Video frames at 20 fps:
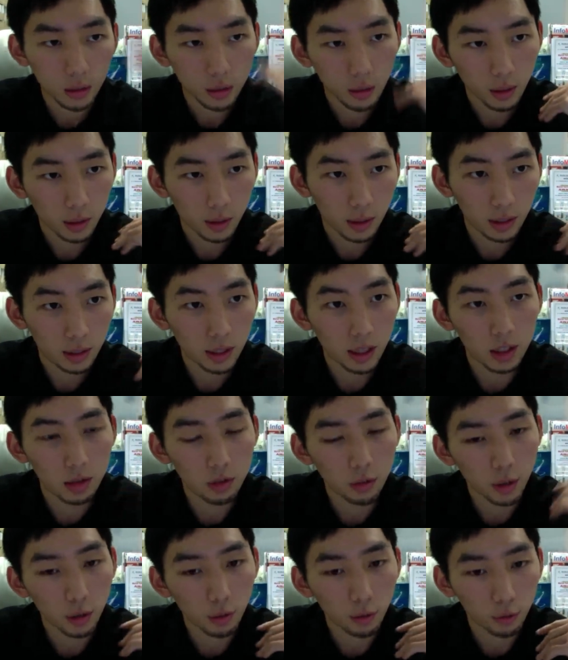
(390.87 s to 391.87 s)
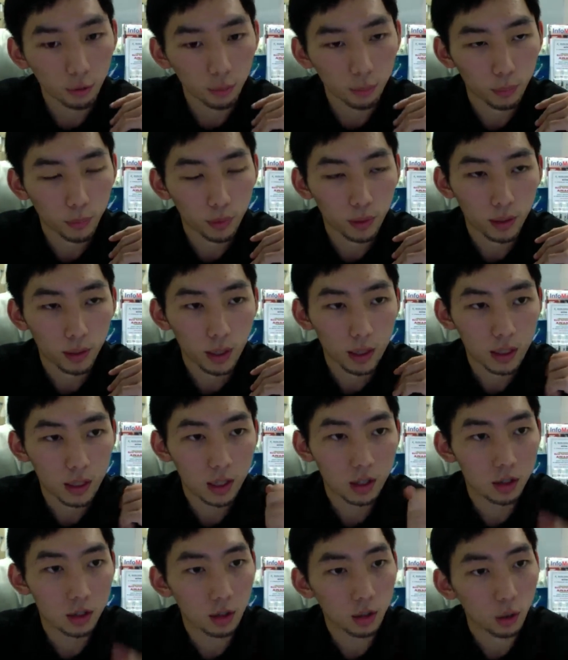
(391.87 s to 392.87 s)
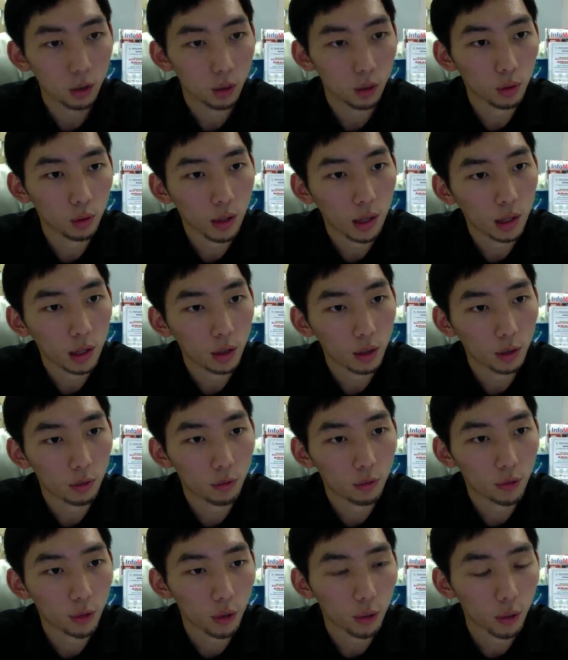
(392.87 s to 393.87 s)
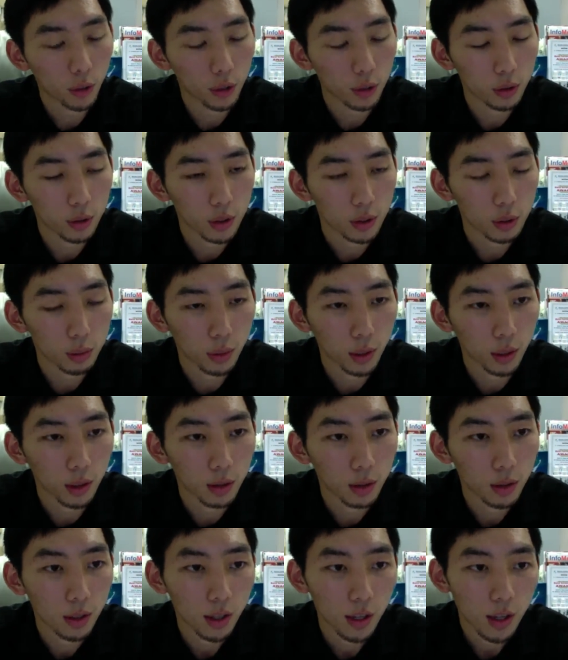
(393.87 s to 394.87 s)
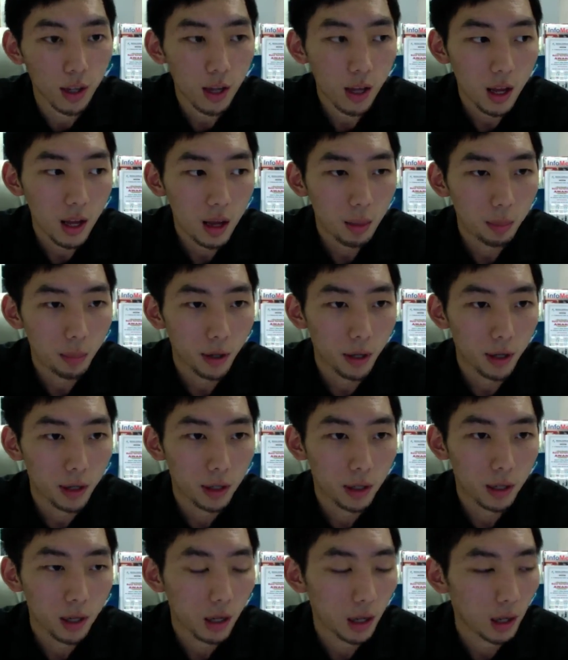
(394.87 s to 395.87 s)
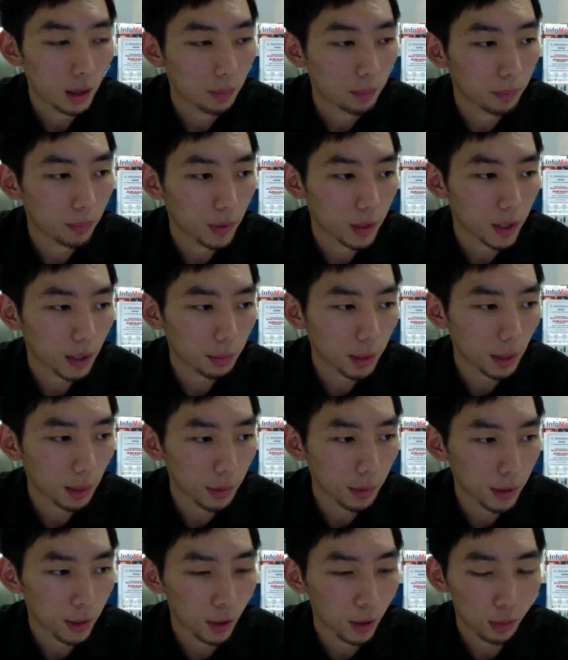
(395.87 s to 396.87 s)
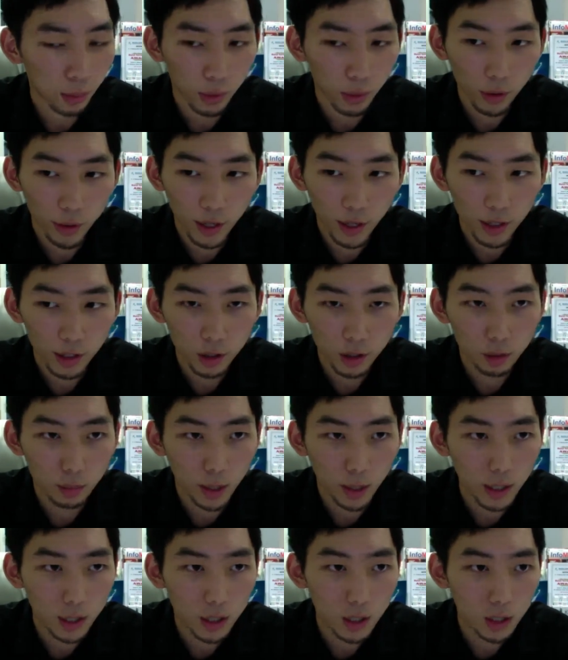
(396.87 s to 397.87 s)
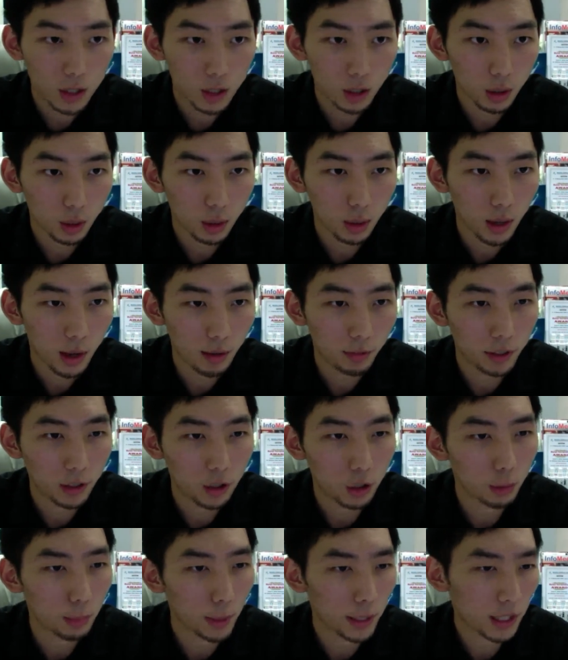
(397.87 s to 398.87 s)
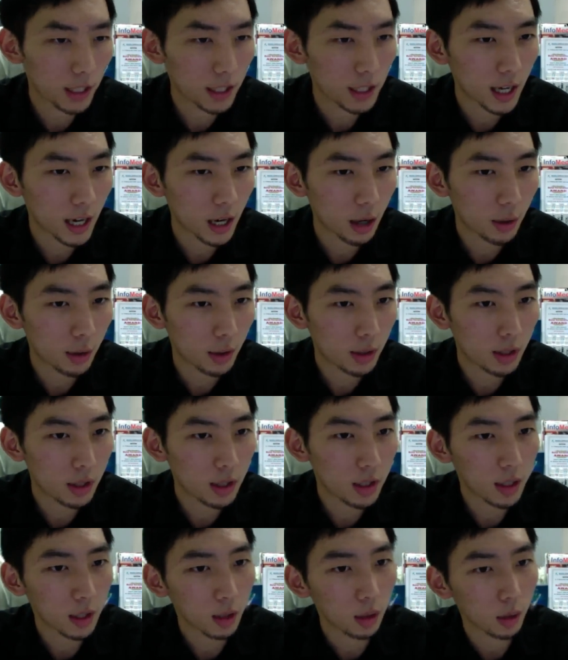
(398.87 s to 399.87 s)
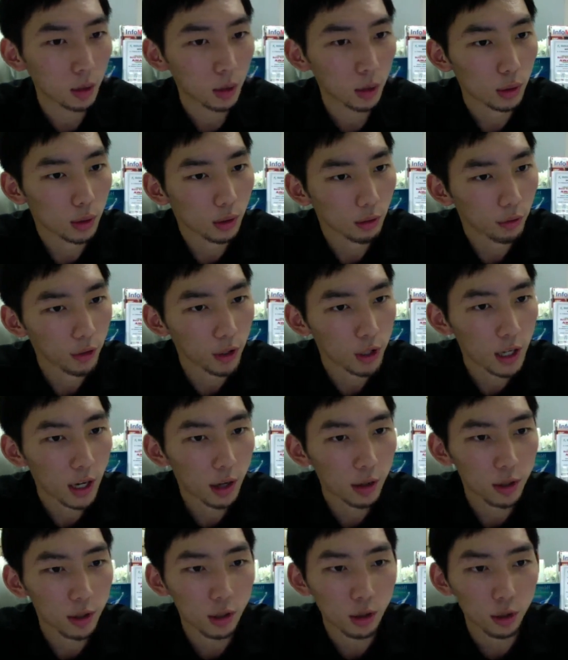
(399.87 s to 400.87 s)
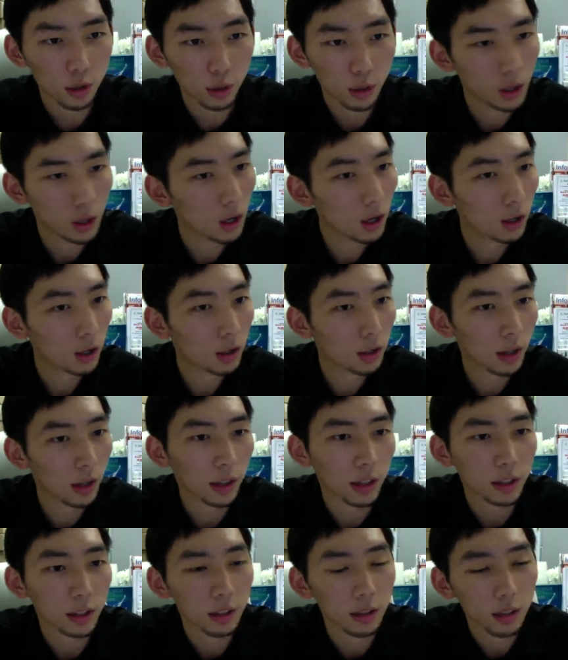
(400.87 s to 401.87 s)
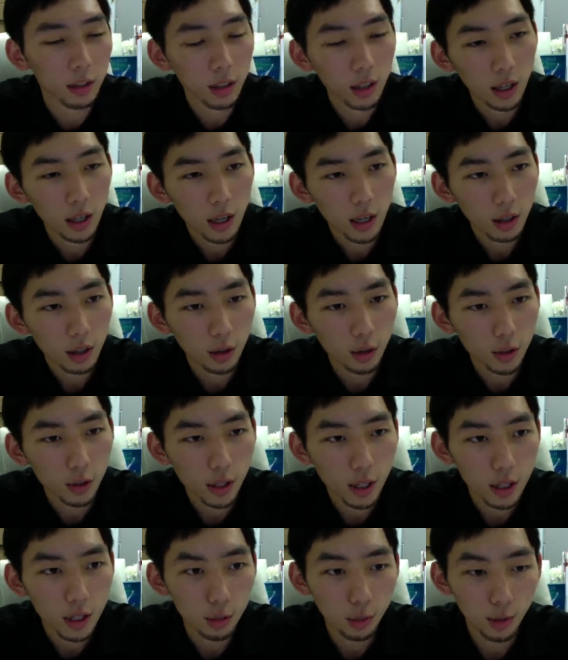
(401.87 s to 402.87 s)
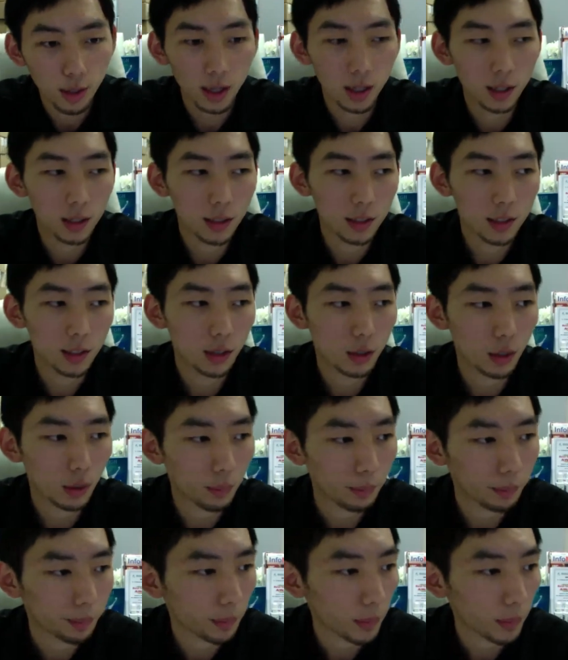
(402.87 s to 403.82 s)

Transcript: like, it gets rid of essentially a lot of your oils as well. But sometimes you don't want that too much. So having too many showers, or if your showers are too long, that can cause that as well. So